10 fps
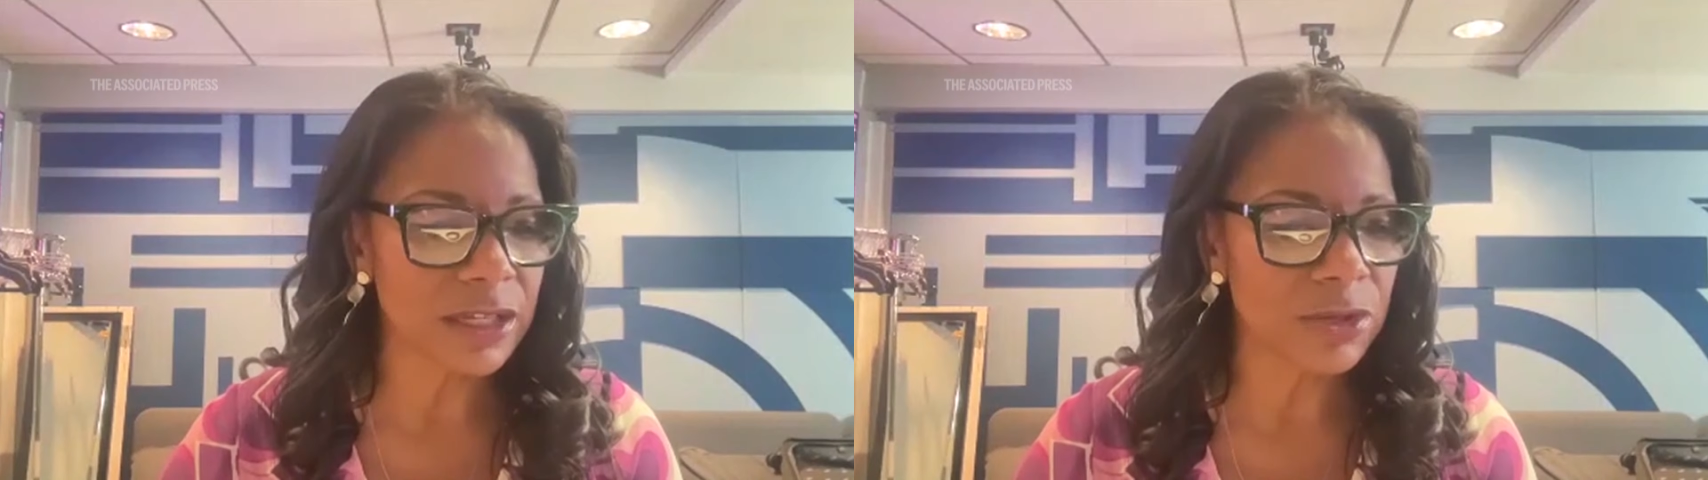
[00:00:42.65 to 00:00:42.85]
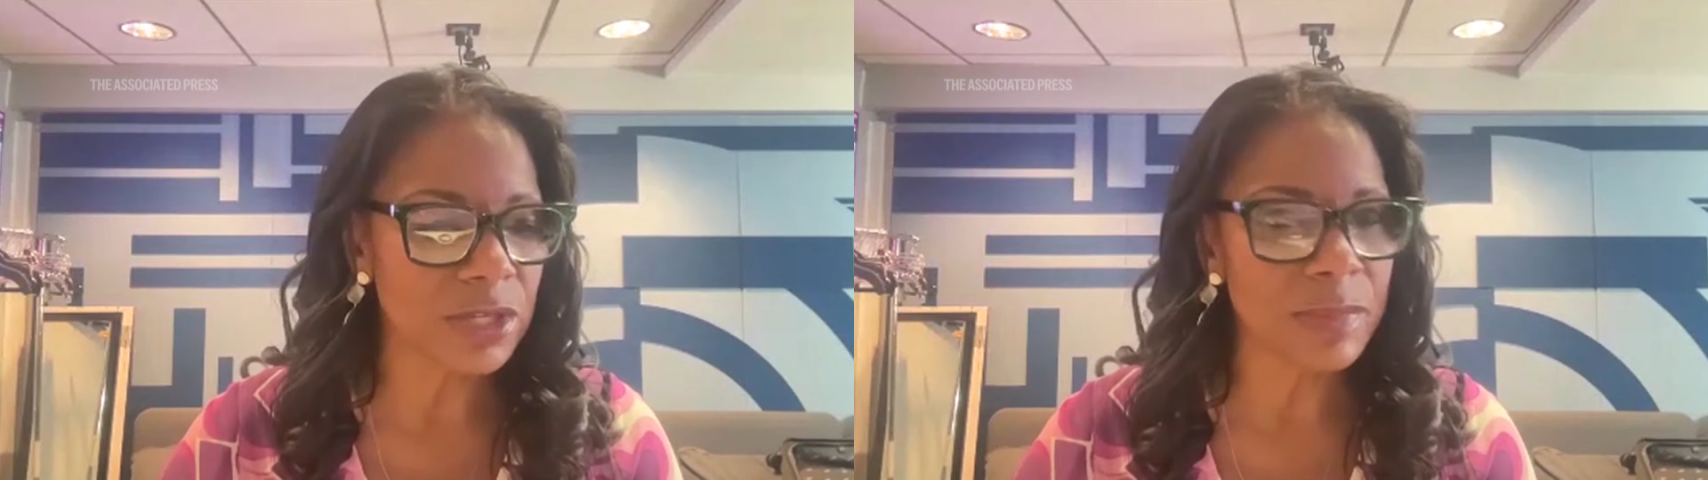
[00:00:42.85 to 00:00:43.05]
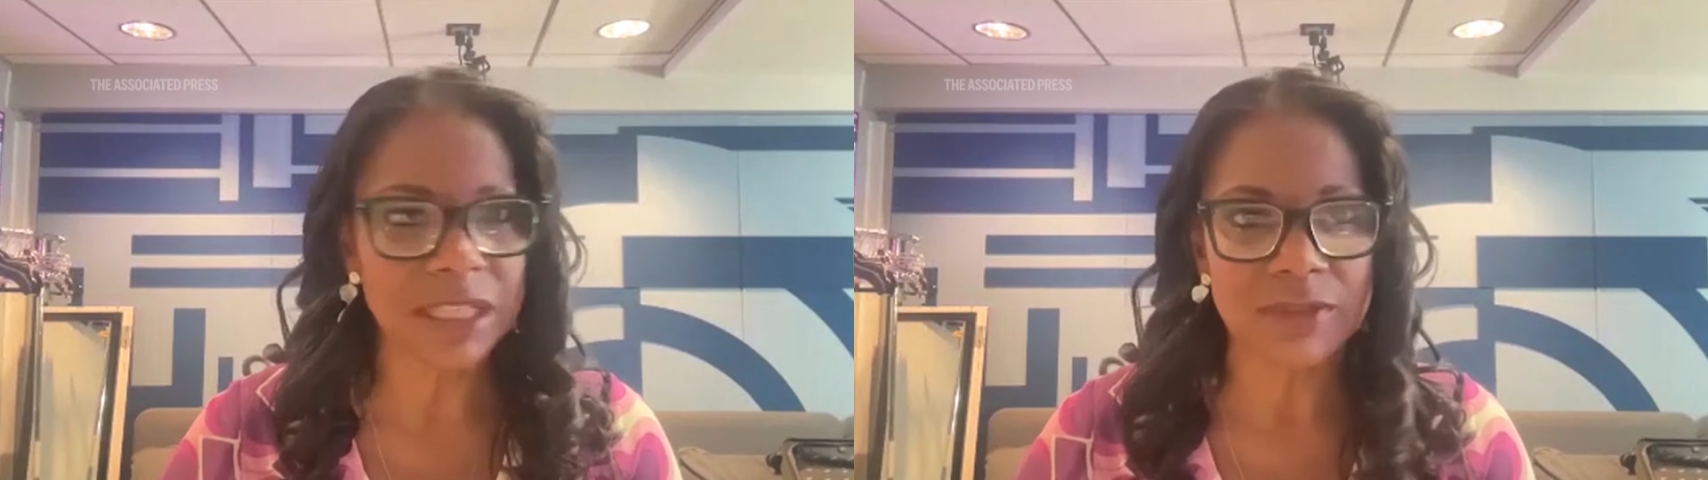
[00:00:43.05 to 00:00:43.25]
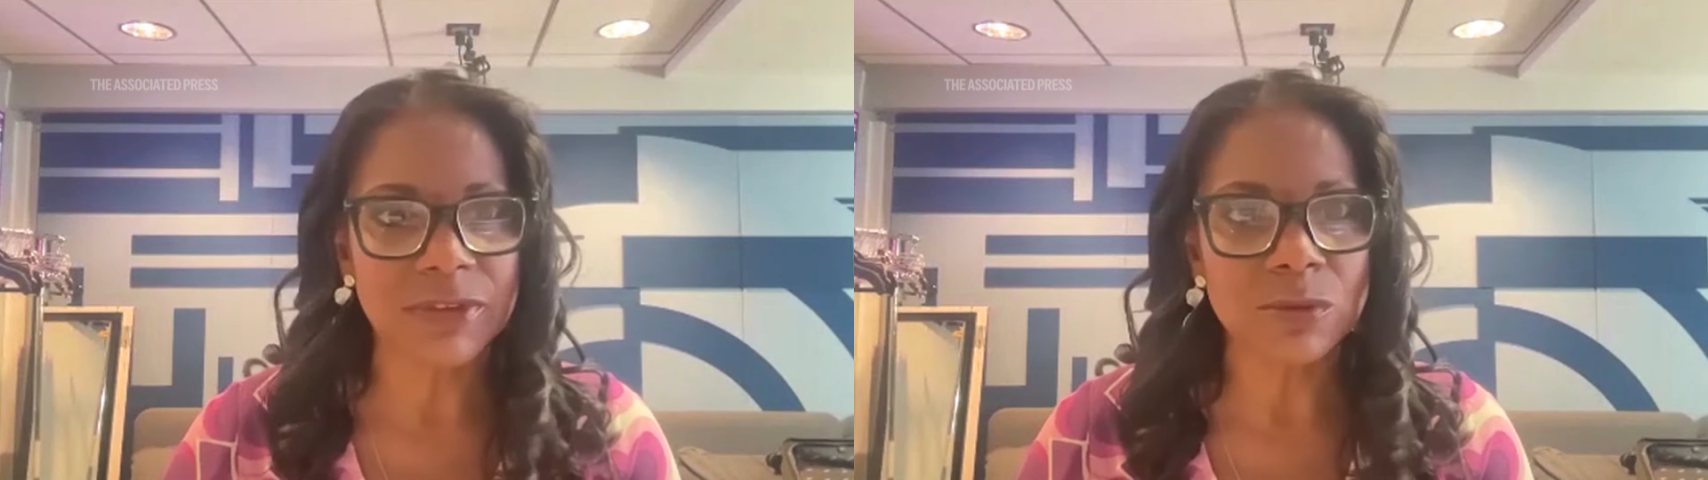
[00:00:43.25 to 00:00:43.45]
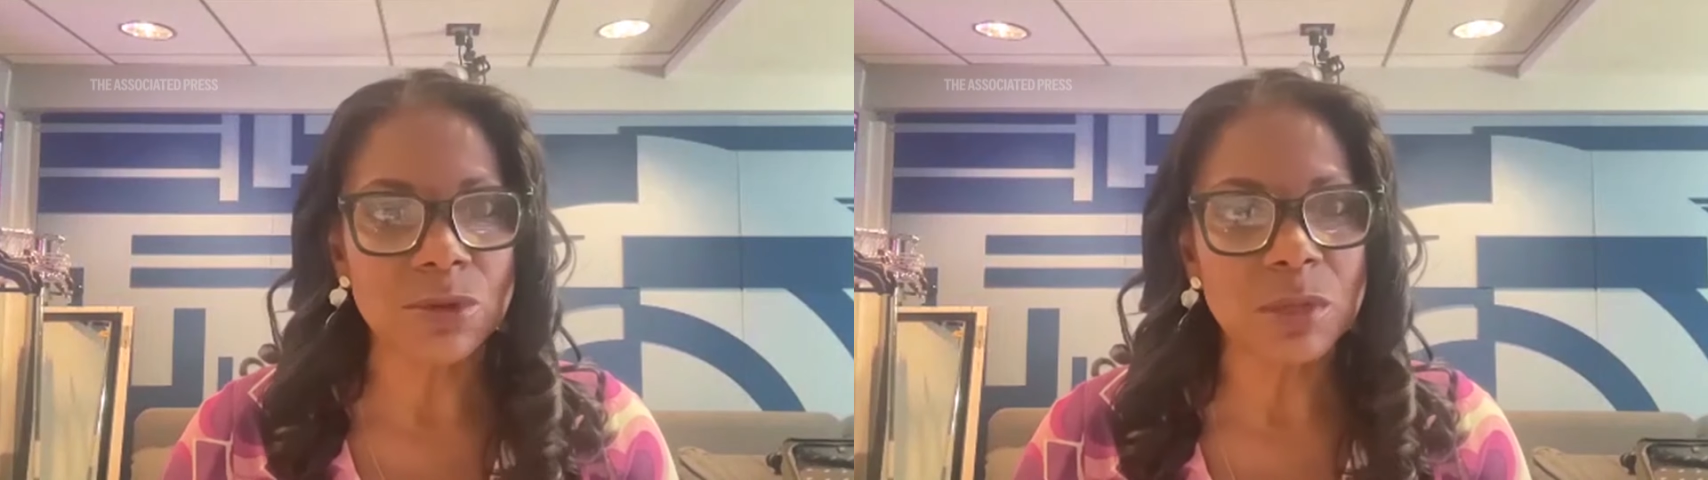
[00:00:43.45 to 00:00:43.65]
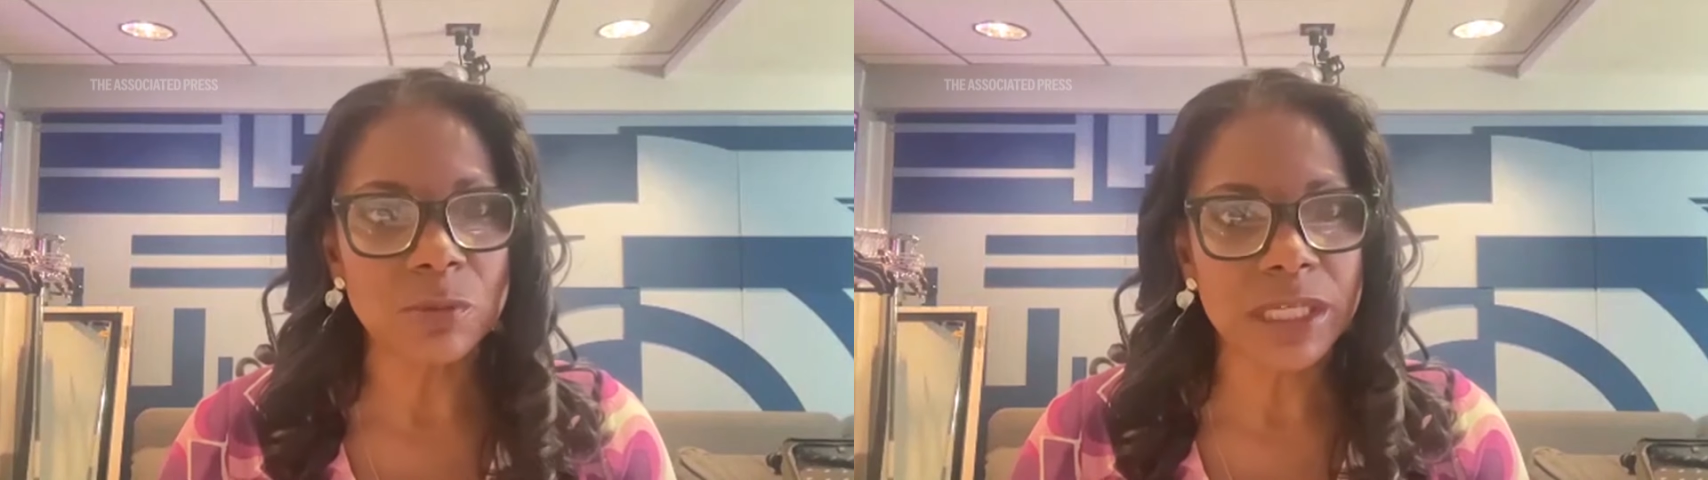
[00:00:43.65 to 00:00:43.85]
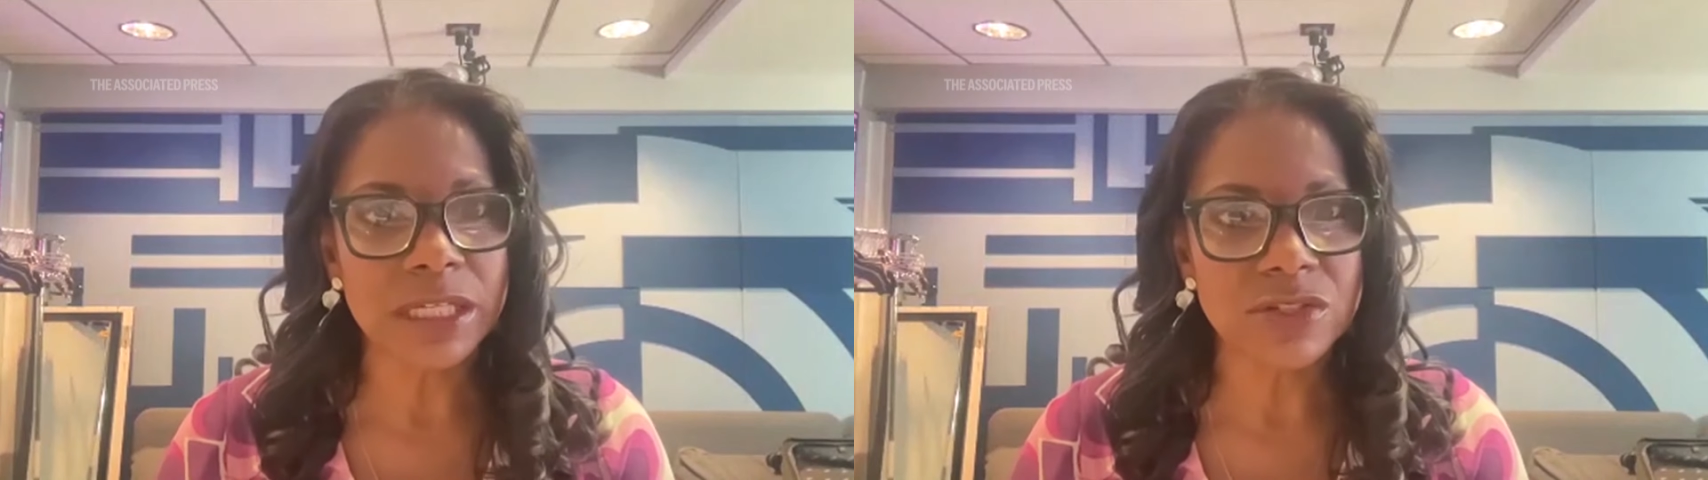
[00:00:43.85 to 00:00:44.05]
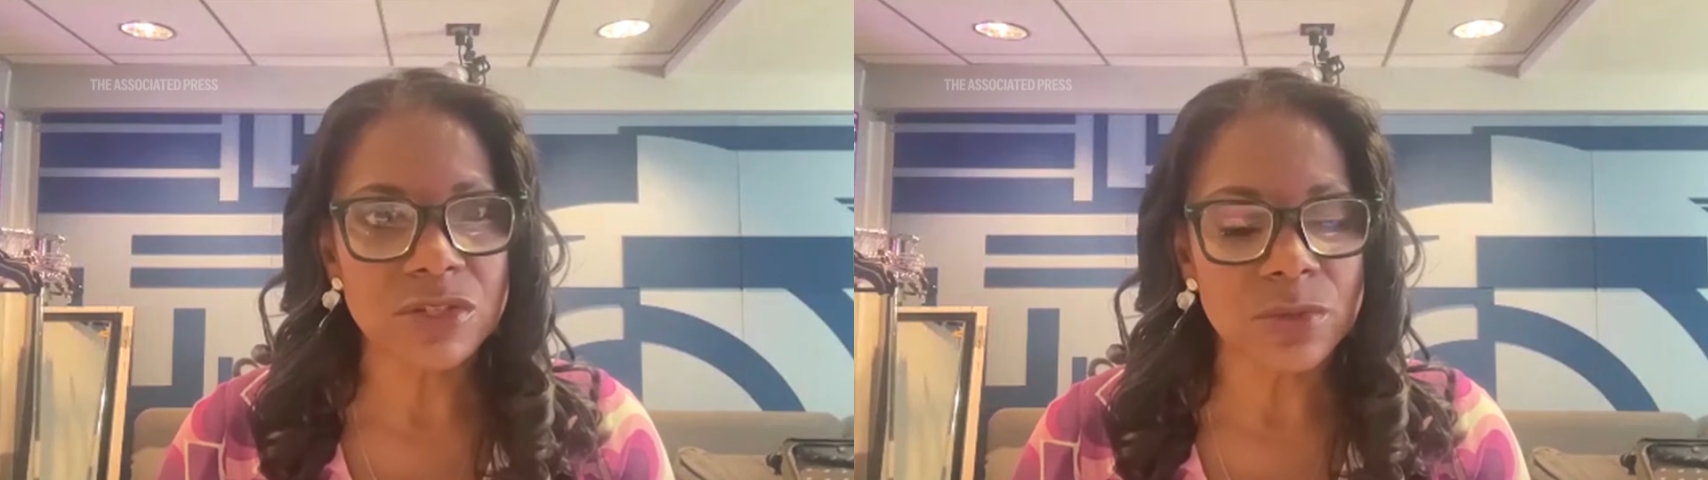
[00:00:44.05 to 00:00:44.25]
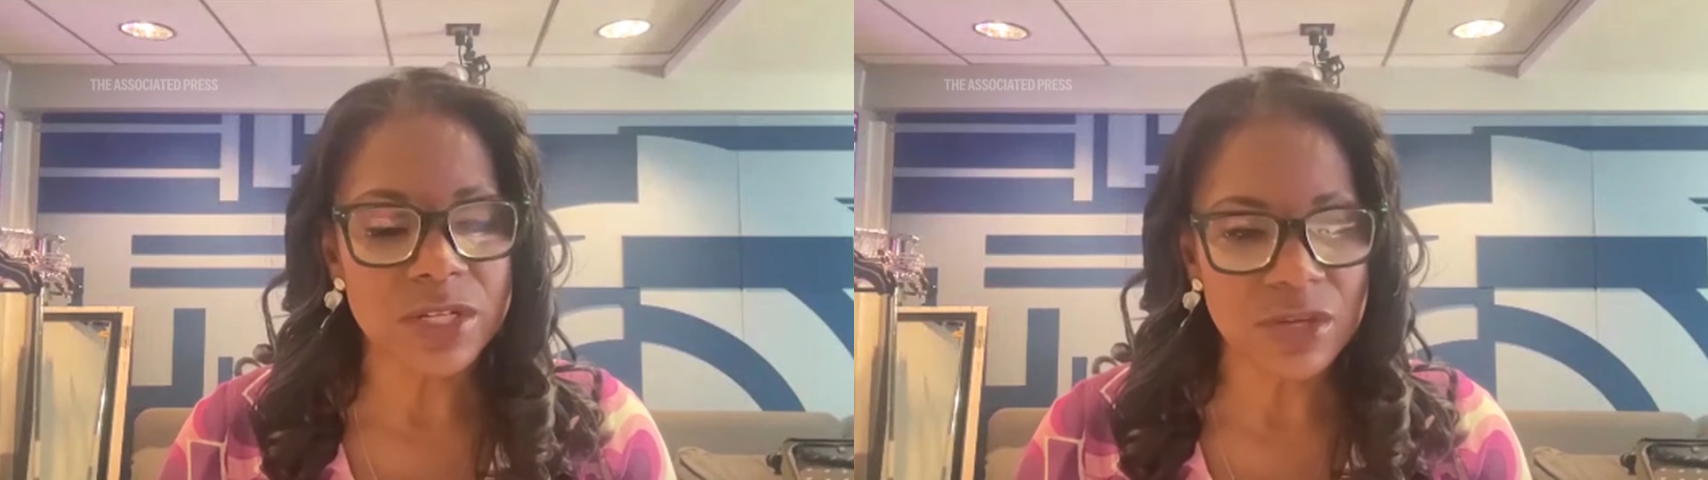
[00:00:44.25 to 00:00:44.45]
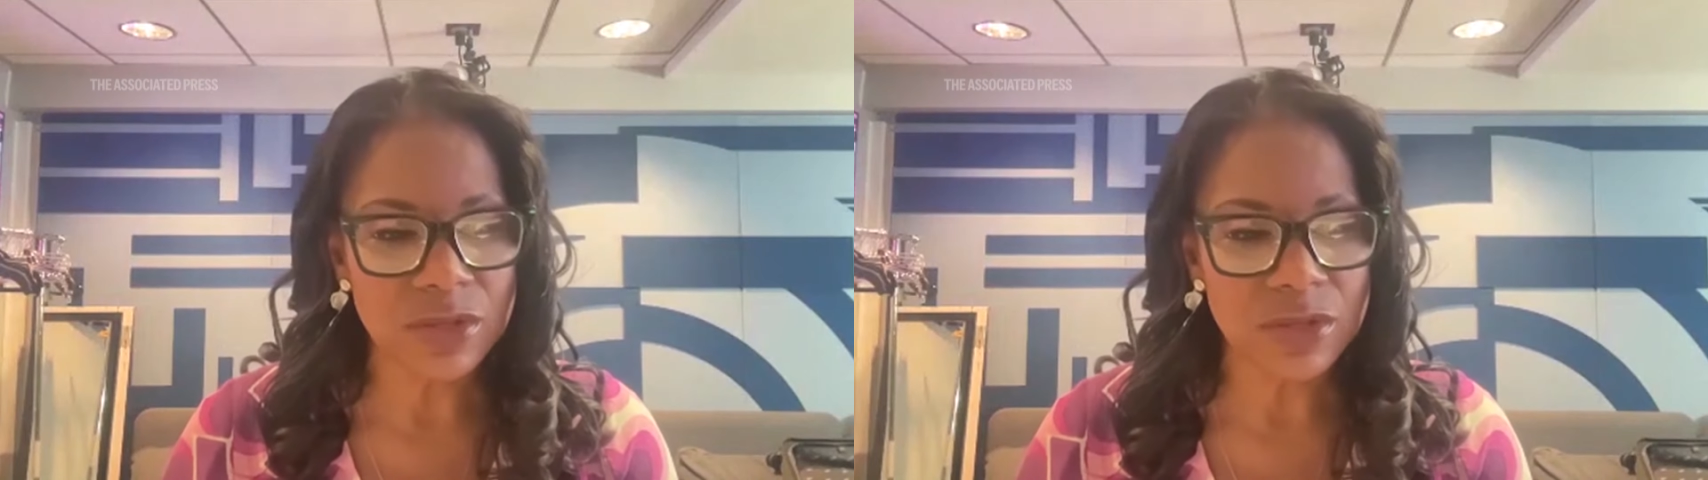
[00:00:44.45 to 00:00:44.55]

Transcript: you're in my living room and we're getting to know each